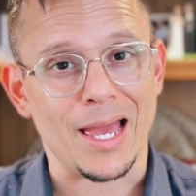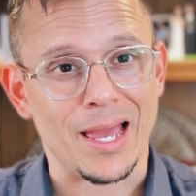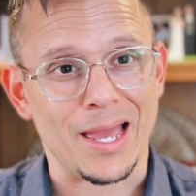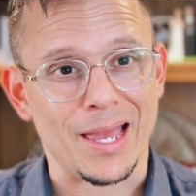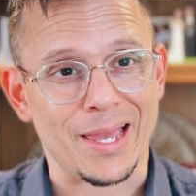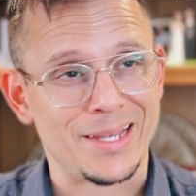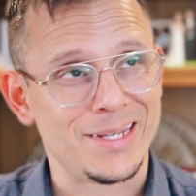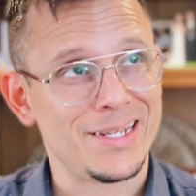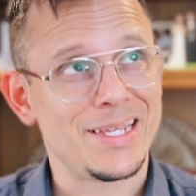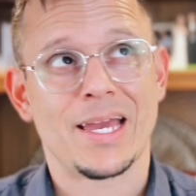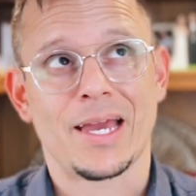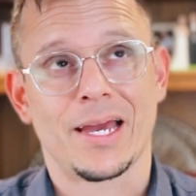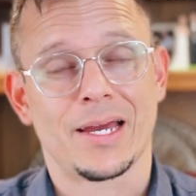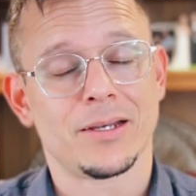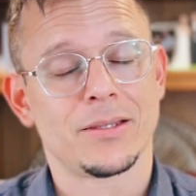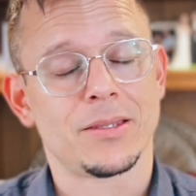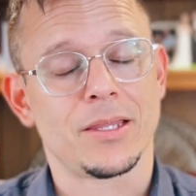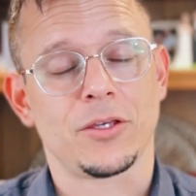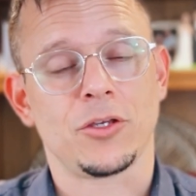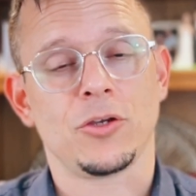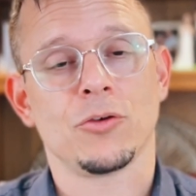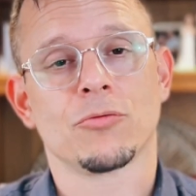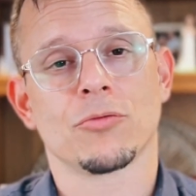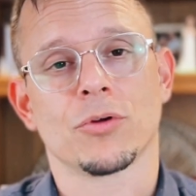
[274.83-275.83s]
Any ad
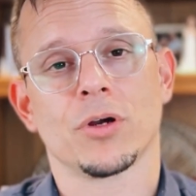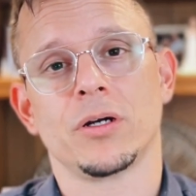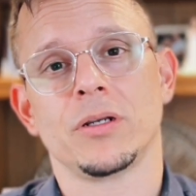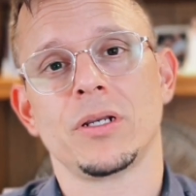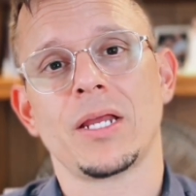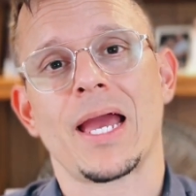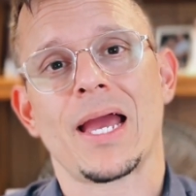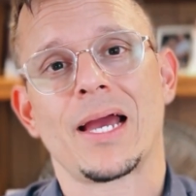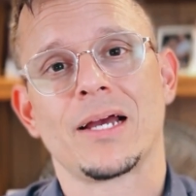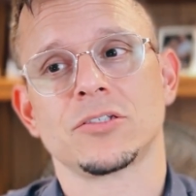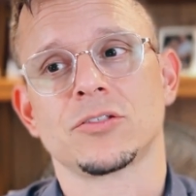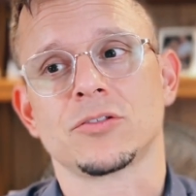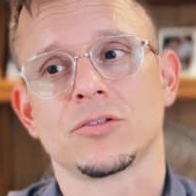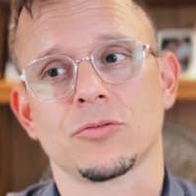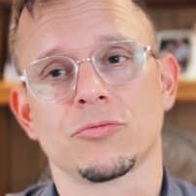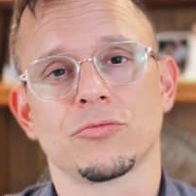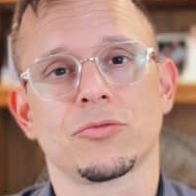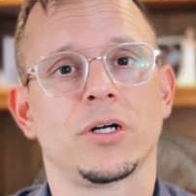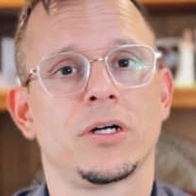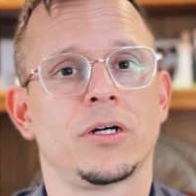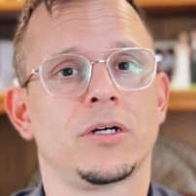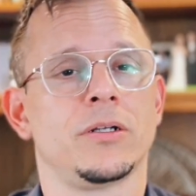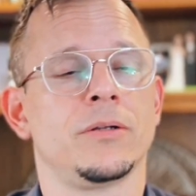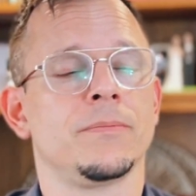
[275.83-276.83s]
that you run has to
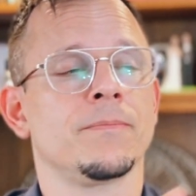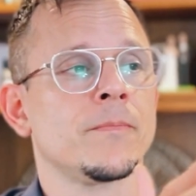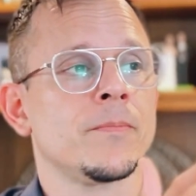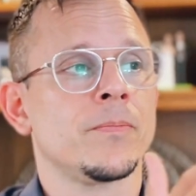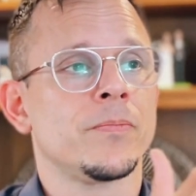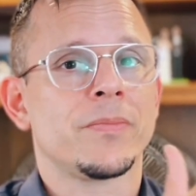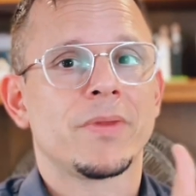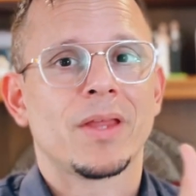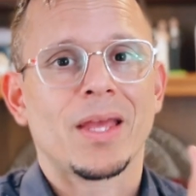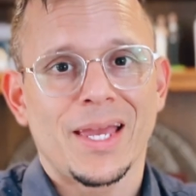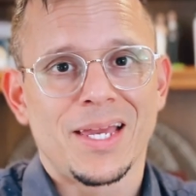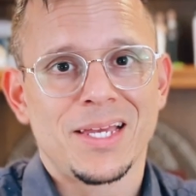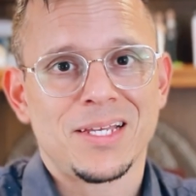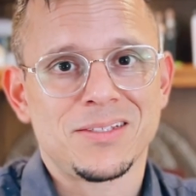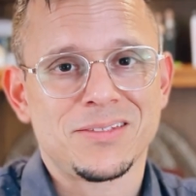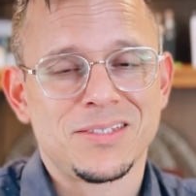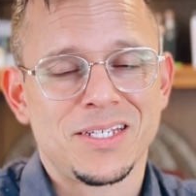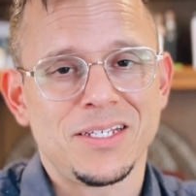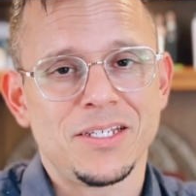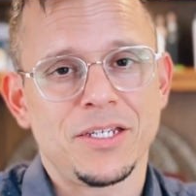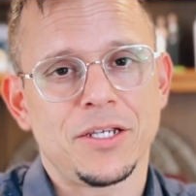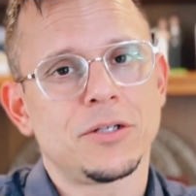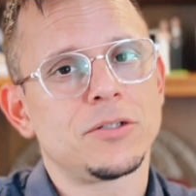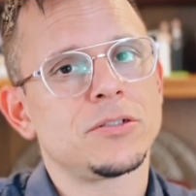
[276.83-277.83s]
run
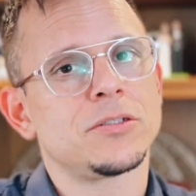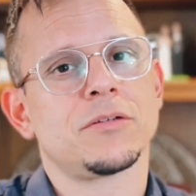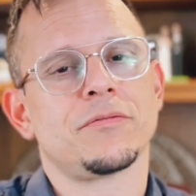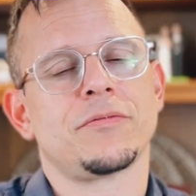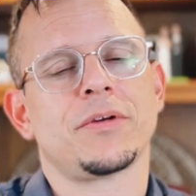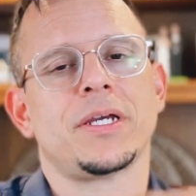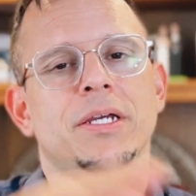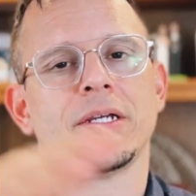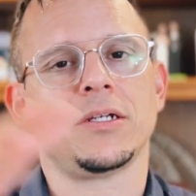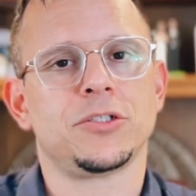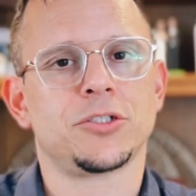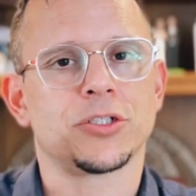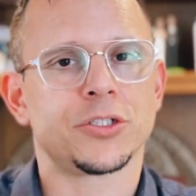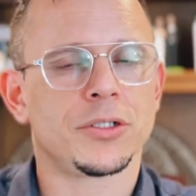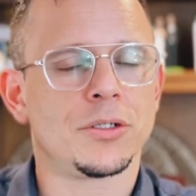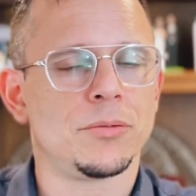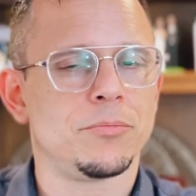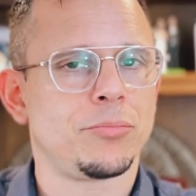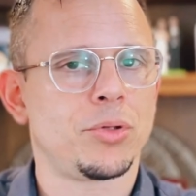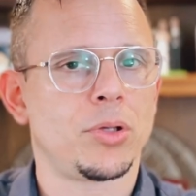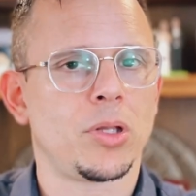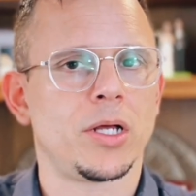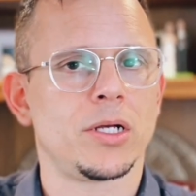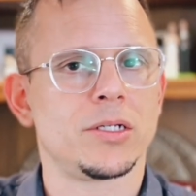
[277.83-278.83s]
18 years of age
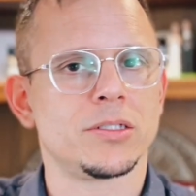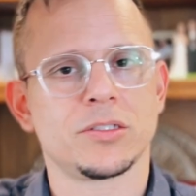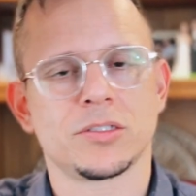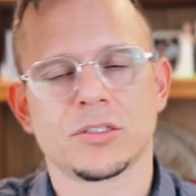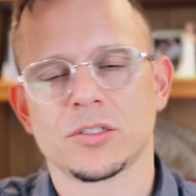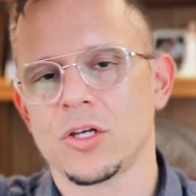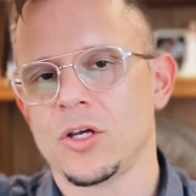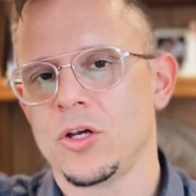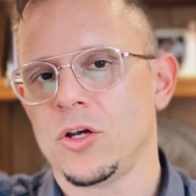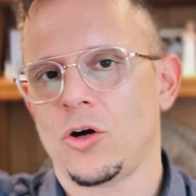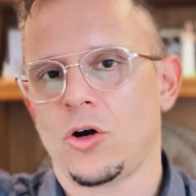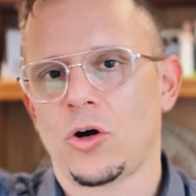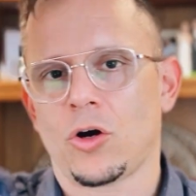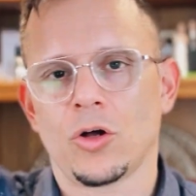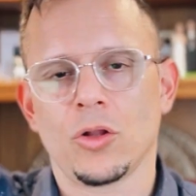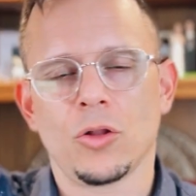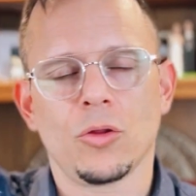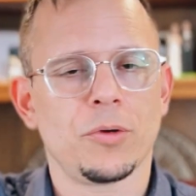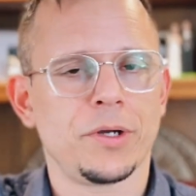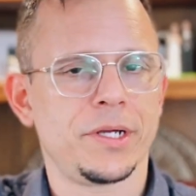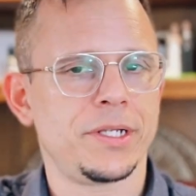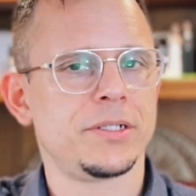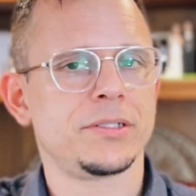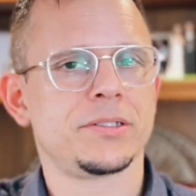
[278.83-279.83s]
plus, all the
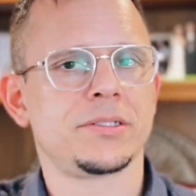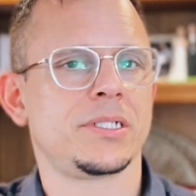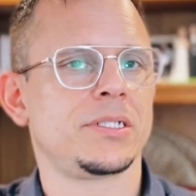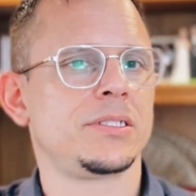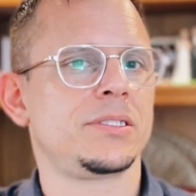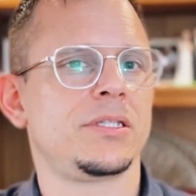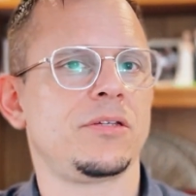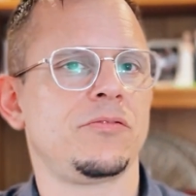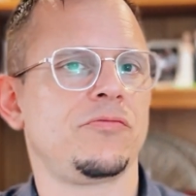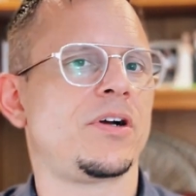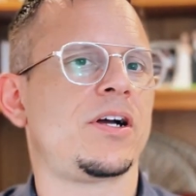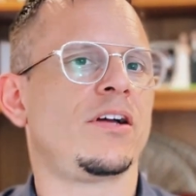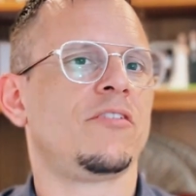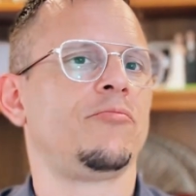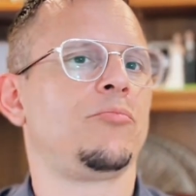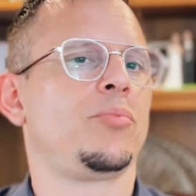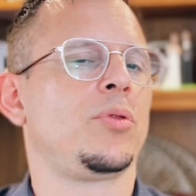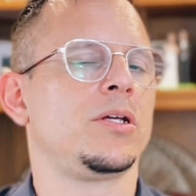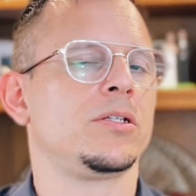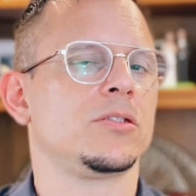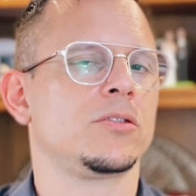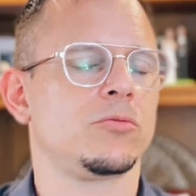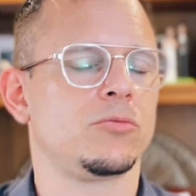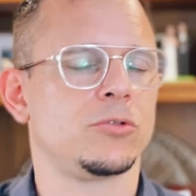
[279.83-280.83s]
way to 65
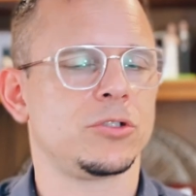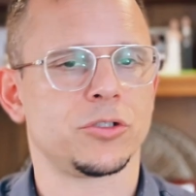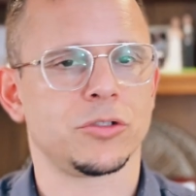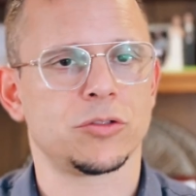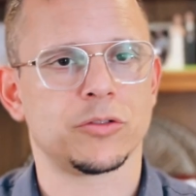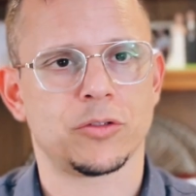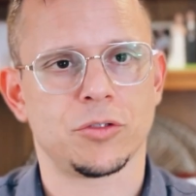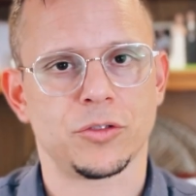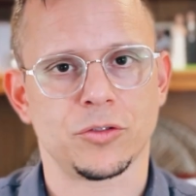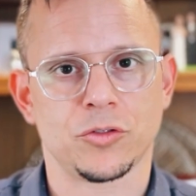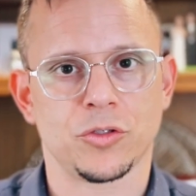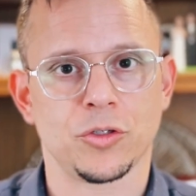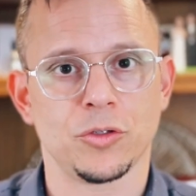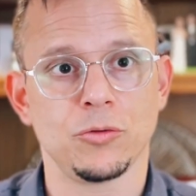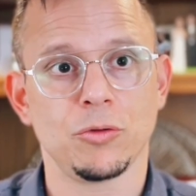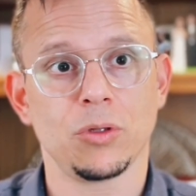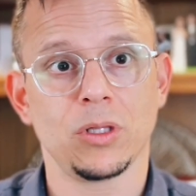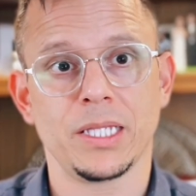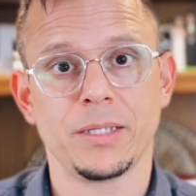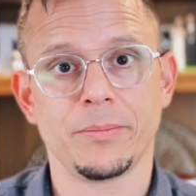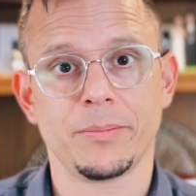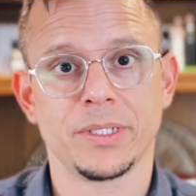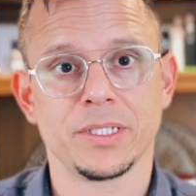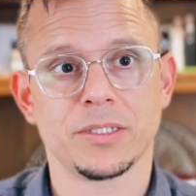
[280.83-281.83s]
plus, which are the two
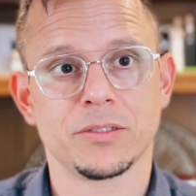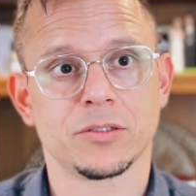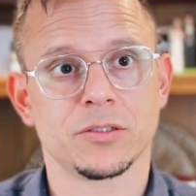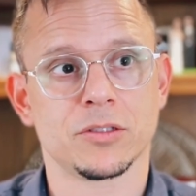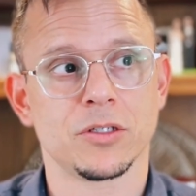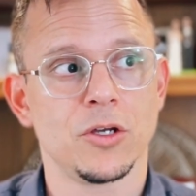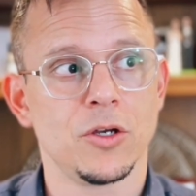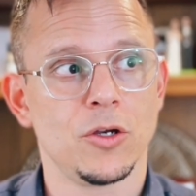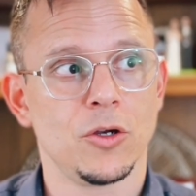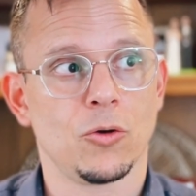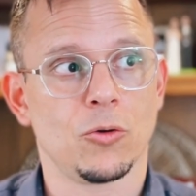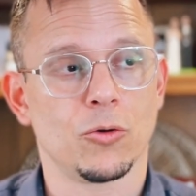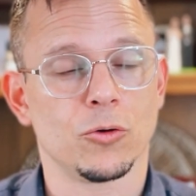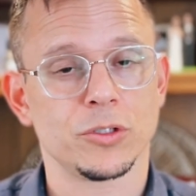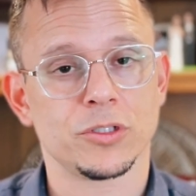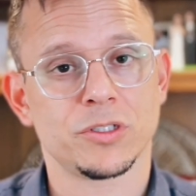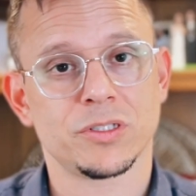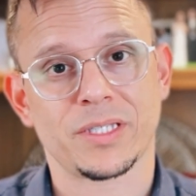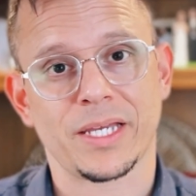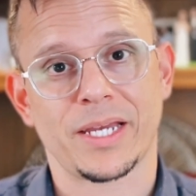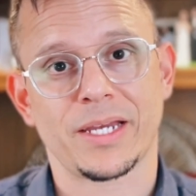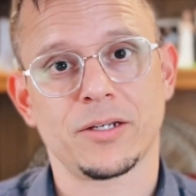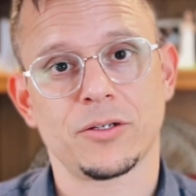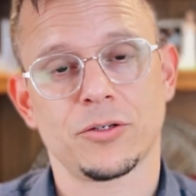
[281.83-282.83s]
limits or
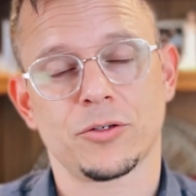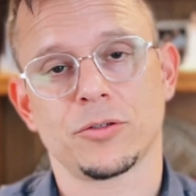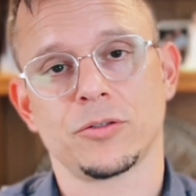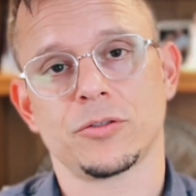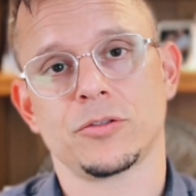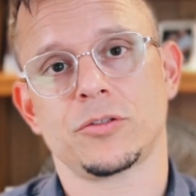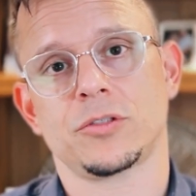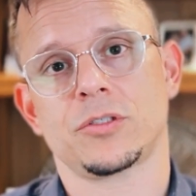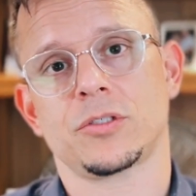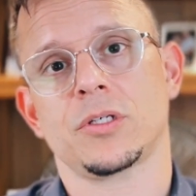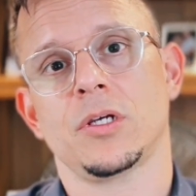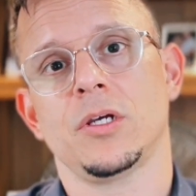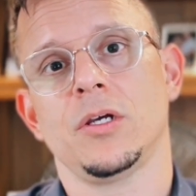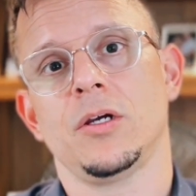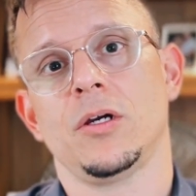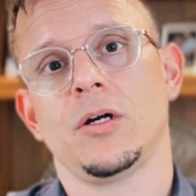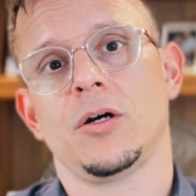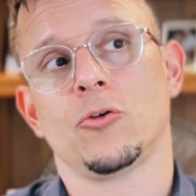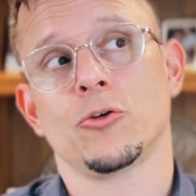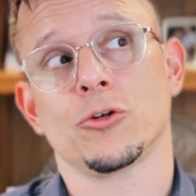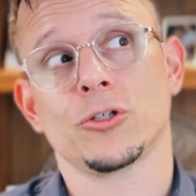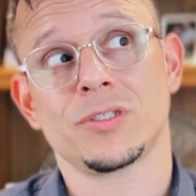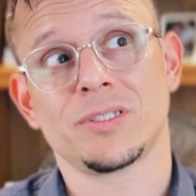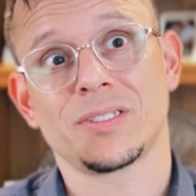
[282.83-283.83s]
standards
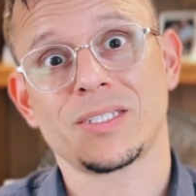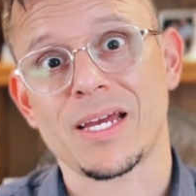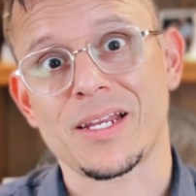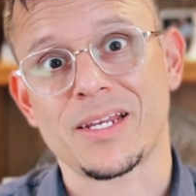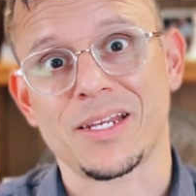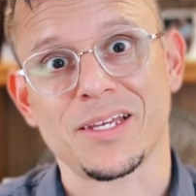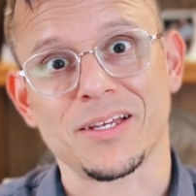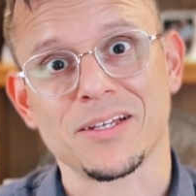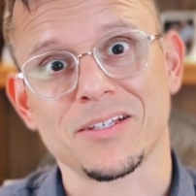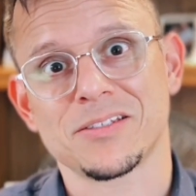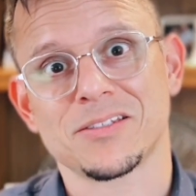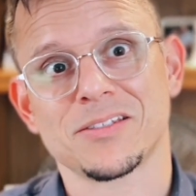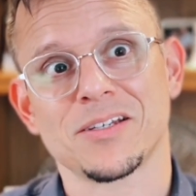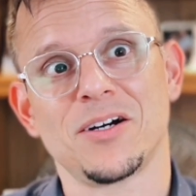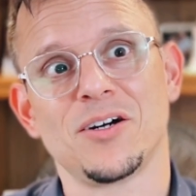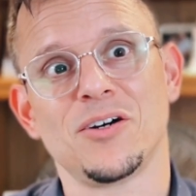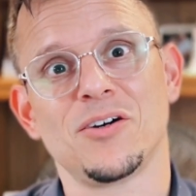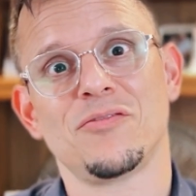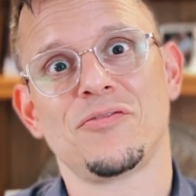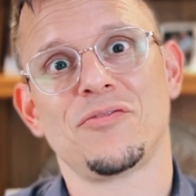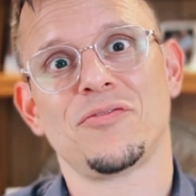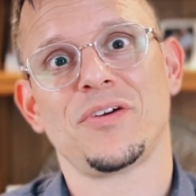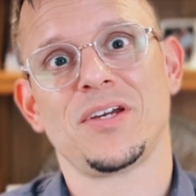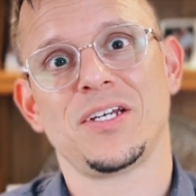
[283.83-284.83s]
or settings
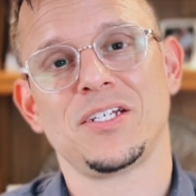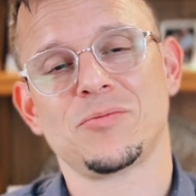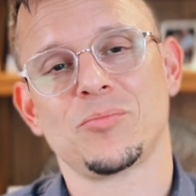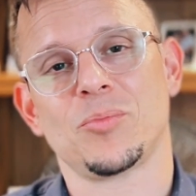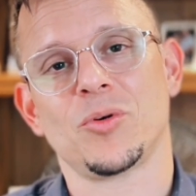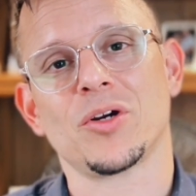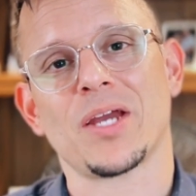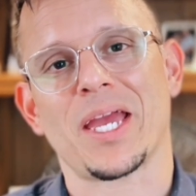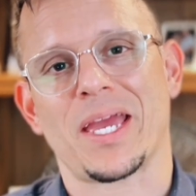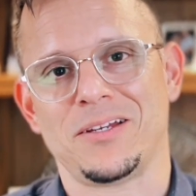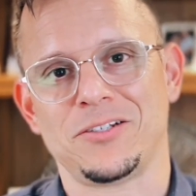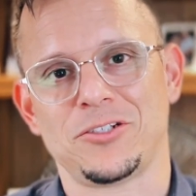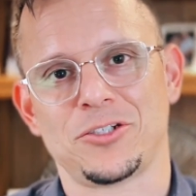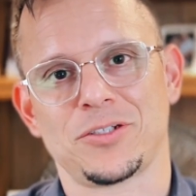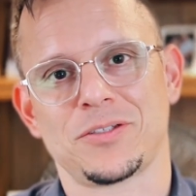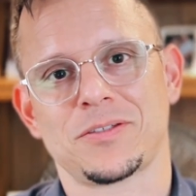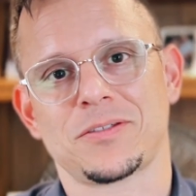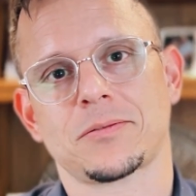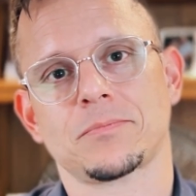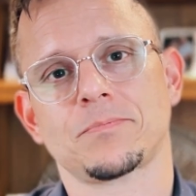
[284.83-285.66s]
of Facebook ages.